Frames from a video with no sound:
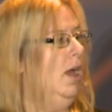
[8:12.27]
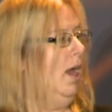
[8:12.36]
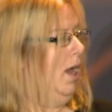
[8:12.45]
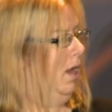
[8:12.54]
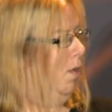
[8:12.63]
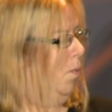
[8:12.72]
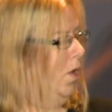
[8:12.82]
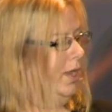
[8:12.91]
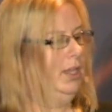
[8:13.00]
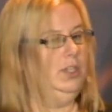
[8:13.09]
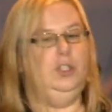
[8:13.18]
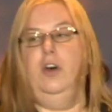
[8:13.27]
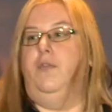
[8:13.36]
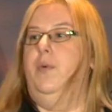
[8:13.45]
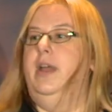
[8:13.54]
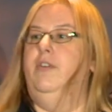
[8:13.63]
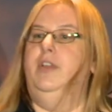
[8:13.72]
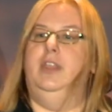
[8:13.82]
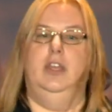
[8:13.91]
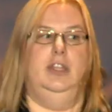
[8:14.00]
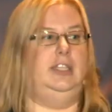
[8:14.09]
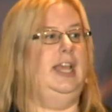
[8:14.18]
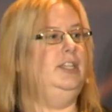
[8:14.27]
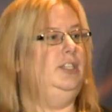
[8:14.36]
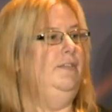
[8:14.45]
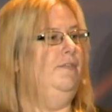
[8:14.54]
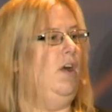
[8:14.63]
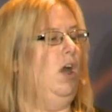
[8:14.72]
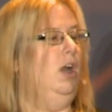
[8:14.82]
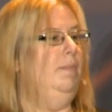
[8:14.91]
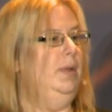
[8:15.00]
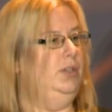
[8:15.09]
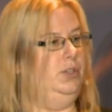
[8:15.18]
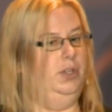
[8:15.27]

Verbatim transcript: uh, working software in the test environment